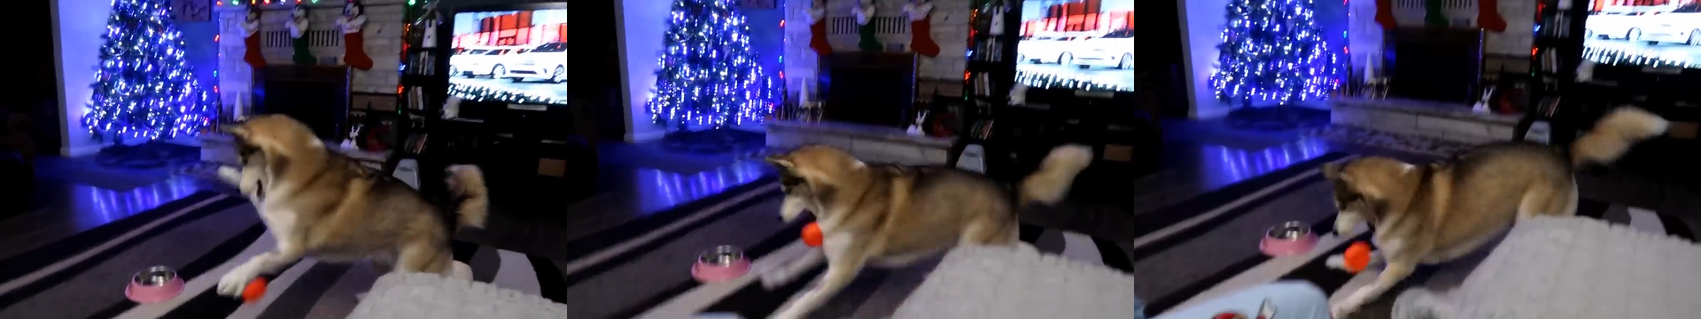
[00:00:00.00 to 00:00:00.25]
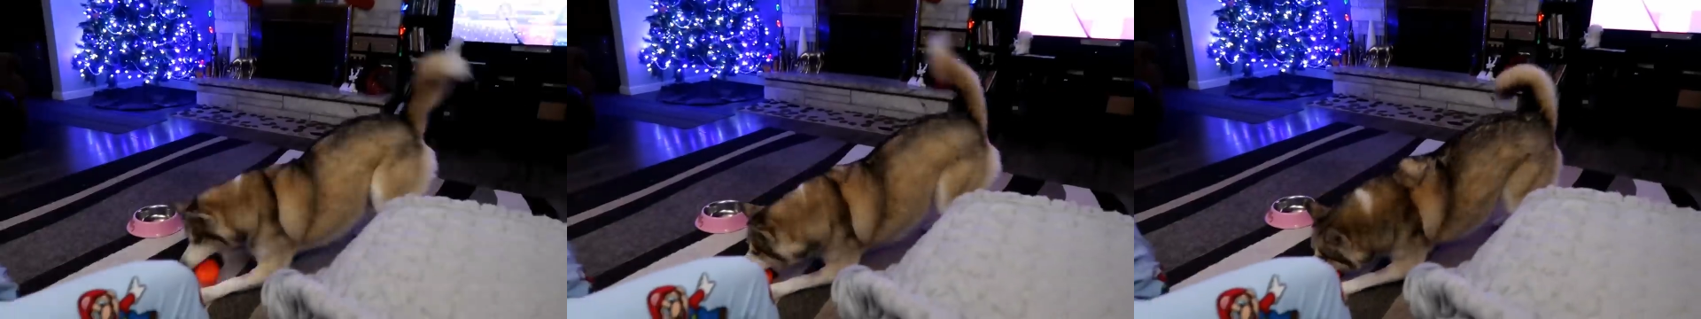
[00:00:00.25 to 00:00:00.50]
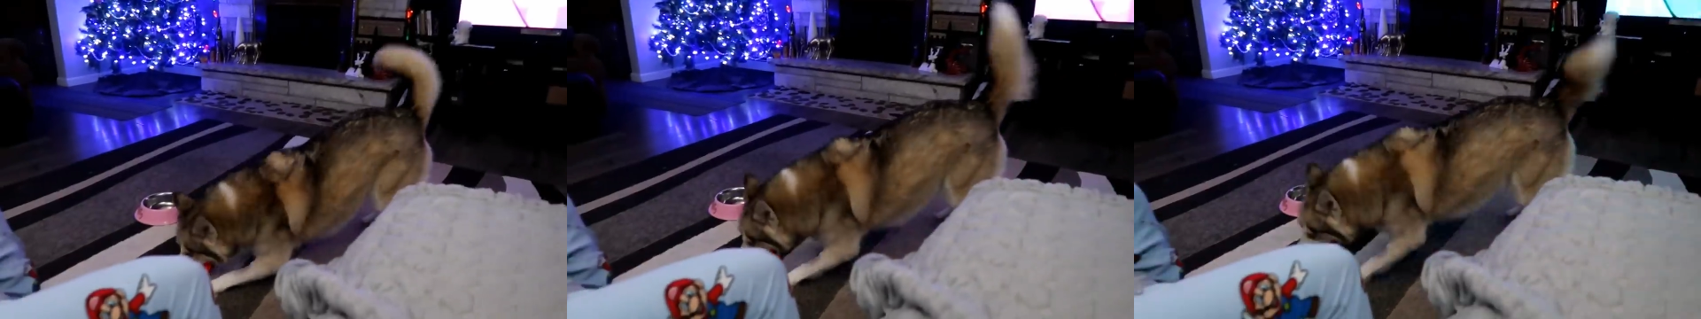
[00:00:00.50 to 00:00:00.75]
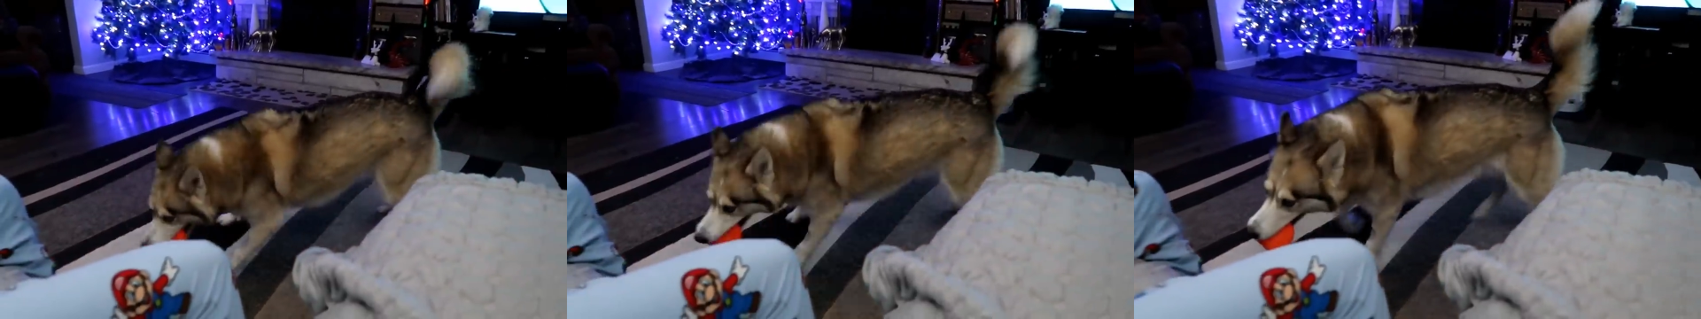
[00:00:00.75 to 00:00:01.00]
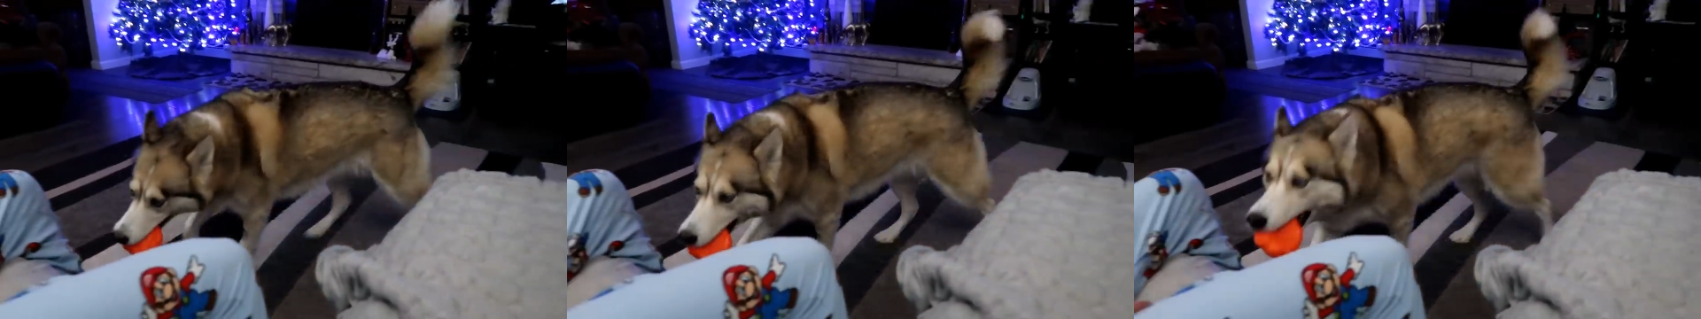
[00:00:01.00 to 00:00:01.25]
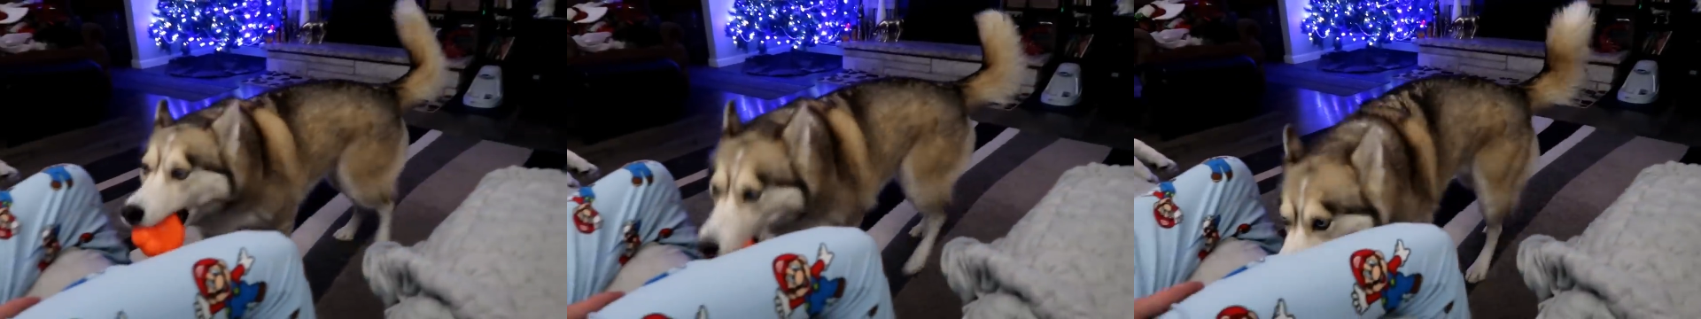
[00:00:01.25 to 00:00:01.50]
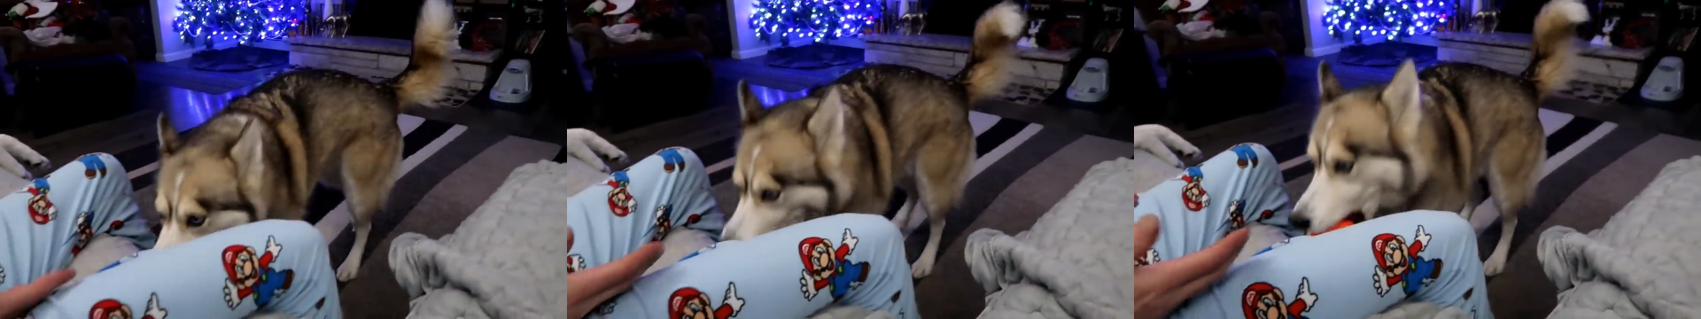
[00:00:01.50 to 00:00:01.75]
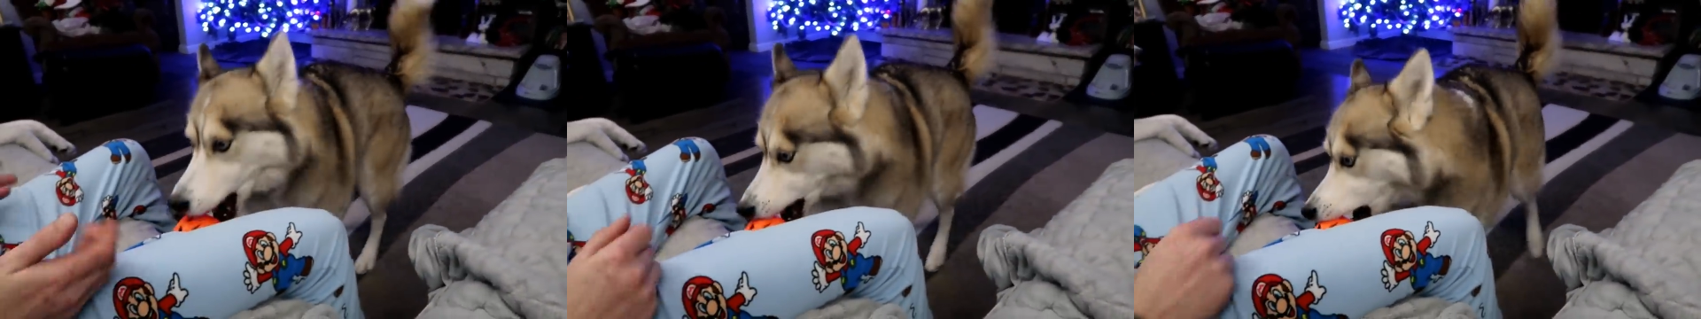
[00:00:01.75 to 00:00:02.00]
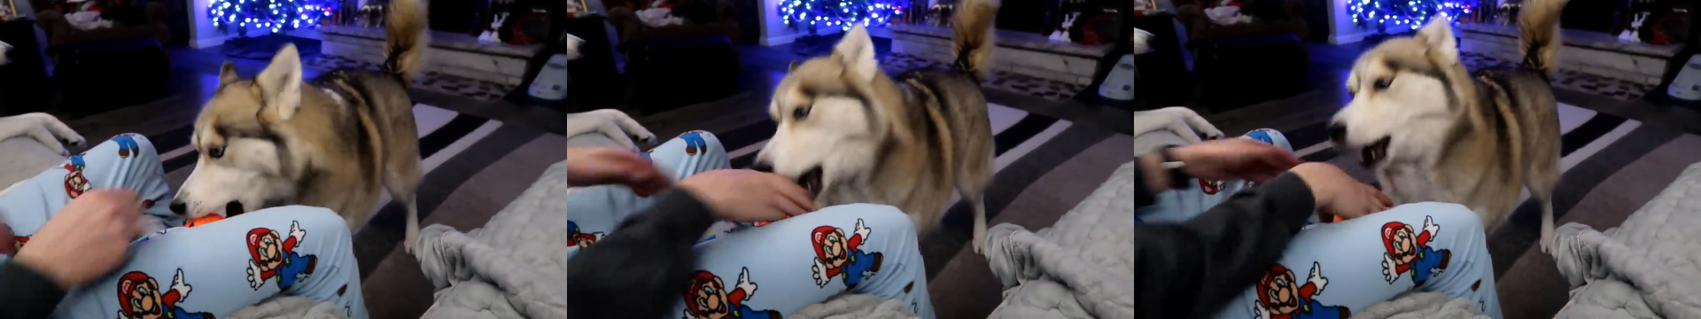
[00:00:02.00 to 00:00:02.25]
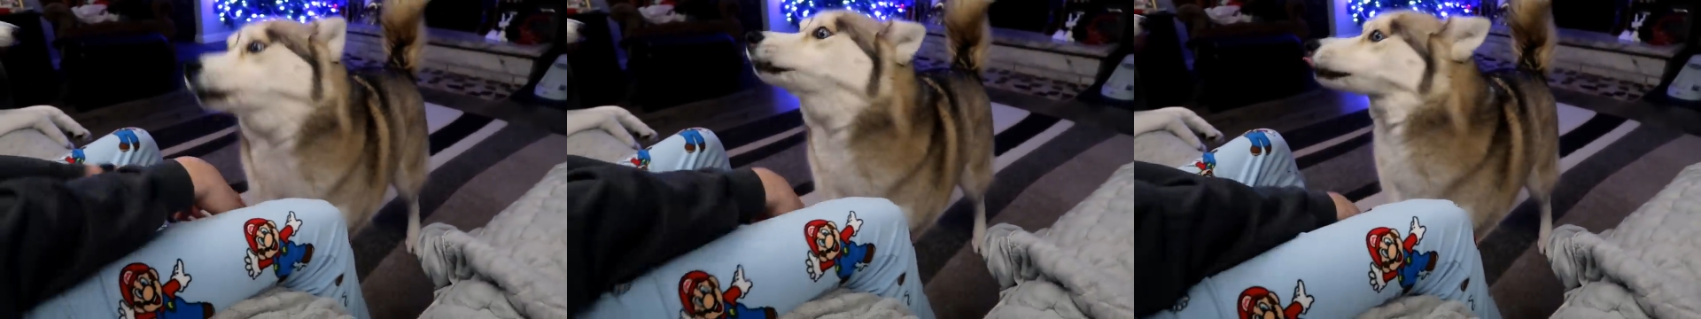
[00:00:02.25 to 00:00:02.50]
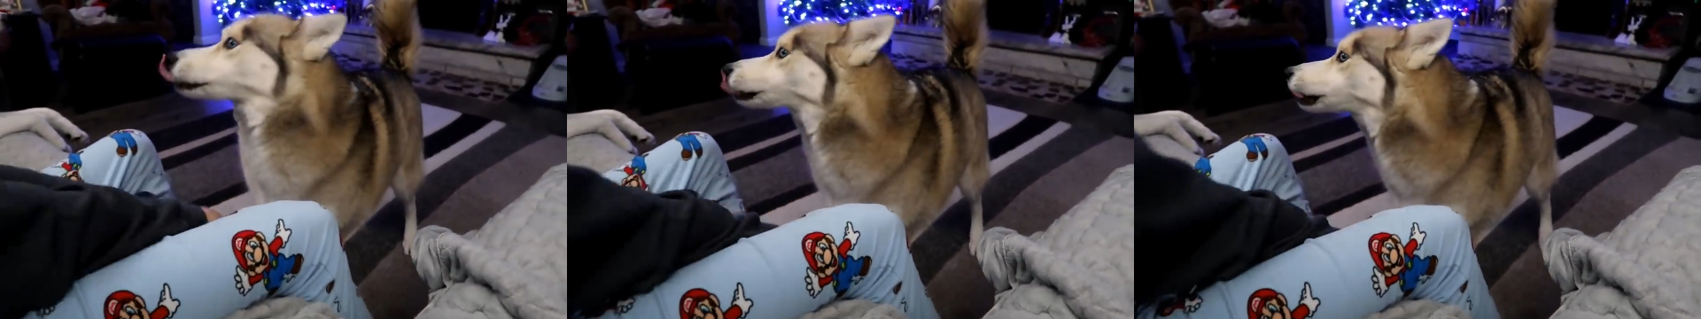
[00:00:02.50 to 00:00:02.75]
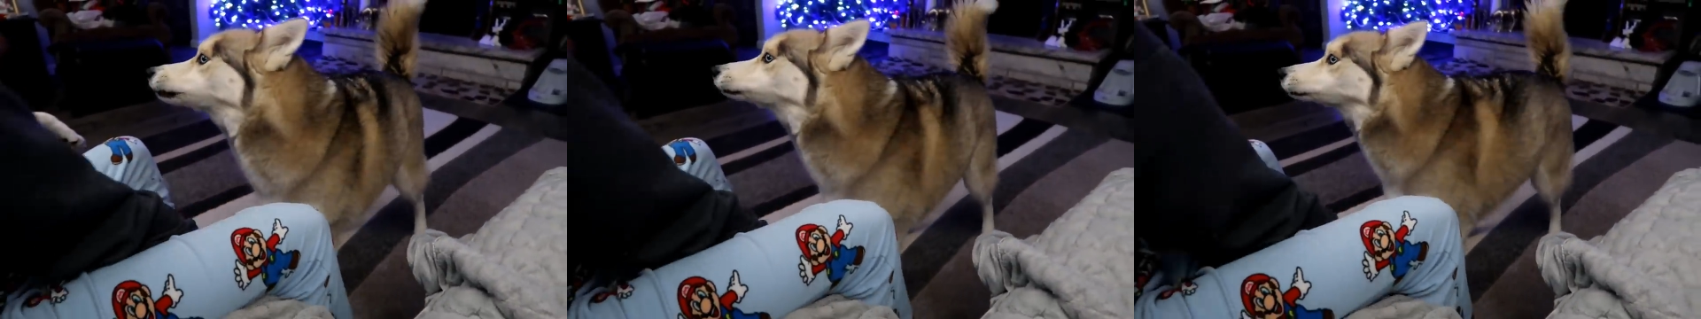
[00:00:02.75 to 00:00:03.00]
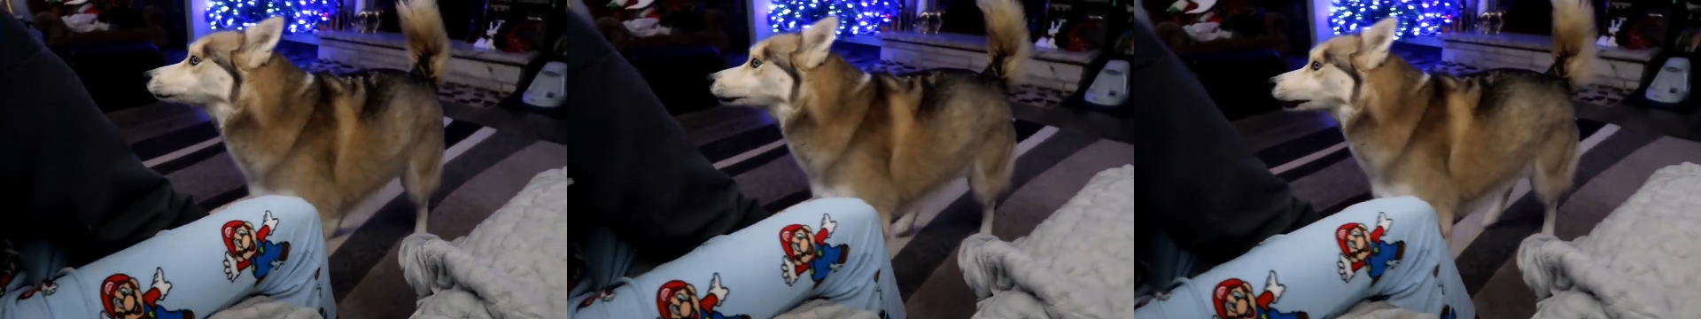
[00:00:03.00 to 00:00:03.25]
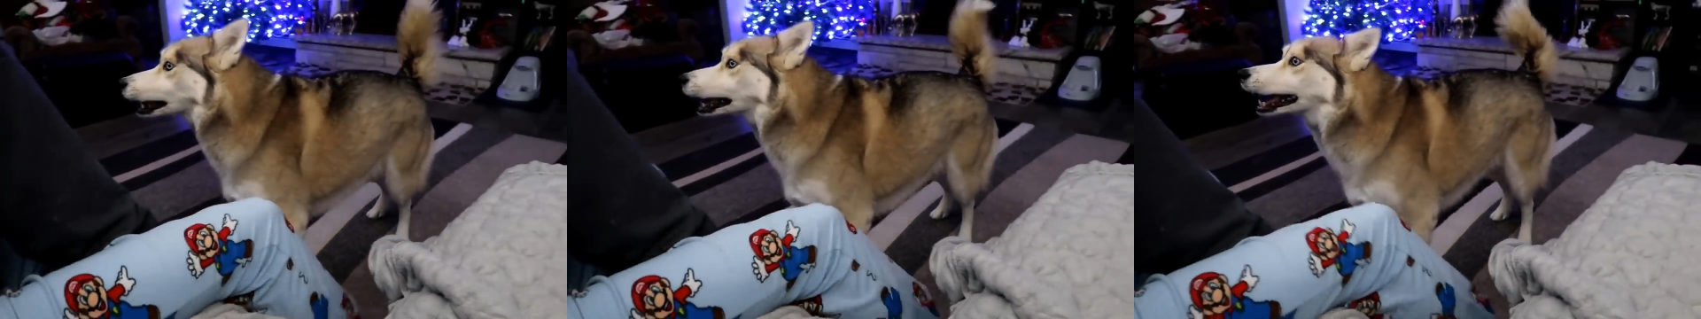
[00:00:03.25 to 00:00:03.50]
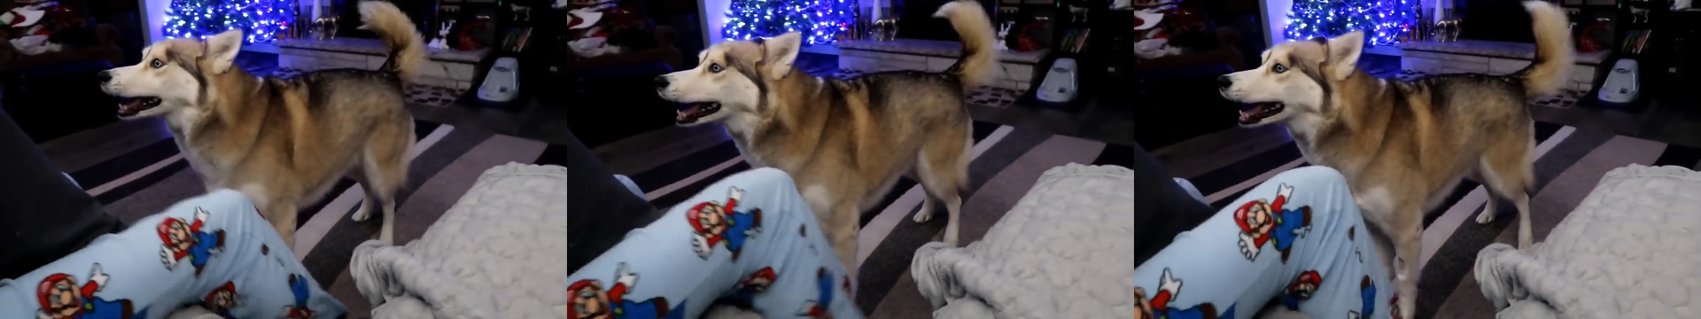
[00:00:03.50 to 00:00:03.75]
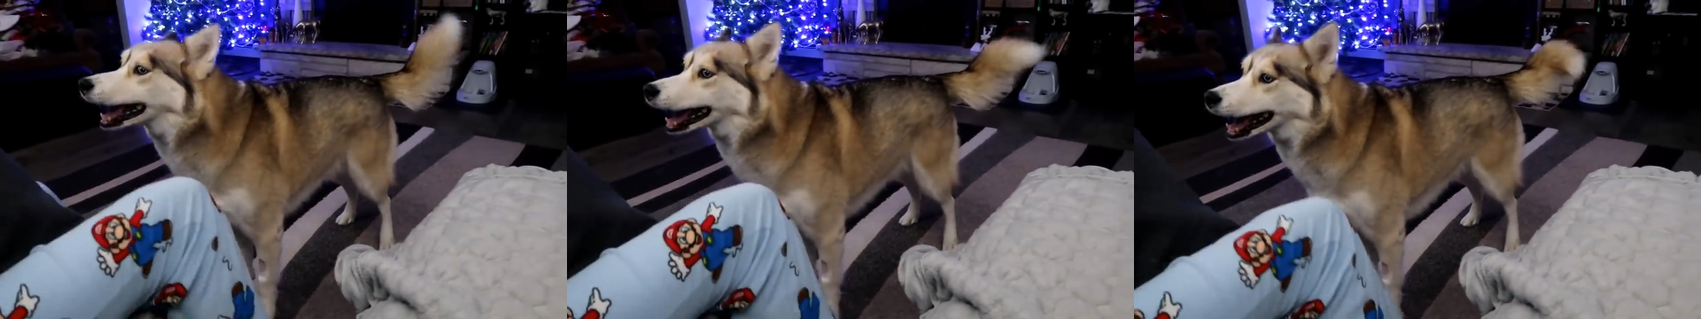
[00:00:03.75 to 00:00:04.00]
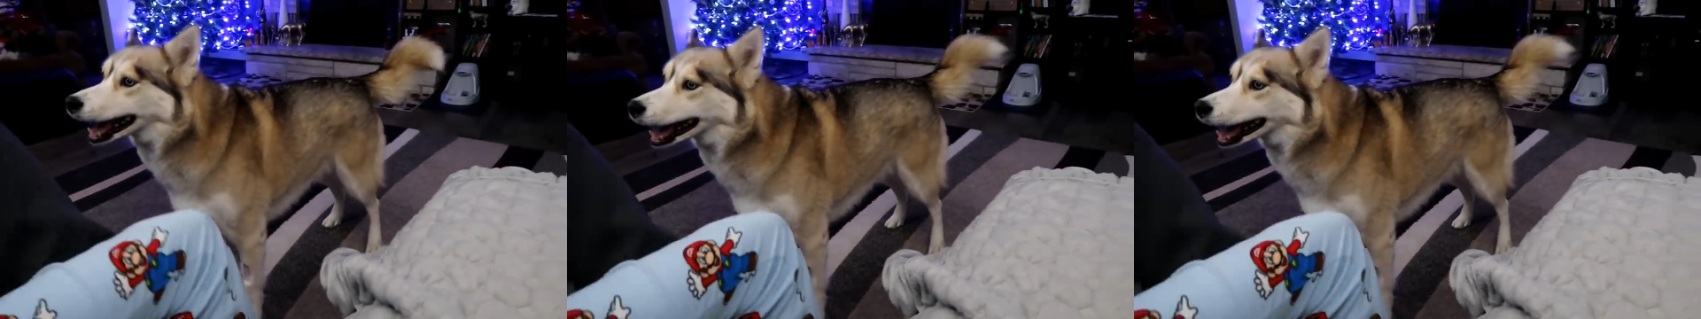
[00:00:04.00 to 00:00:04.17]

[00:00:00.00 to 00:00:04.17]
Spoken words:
Nobody's mouth can be seen.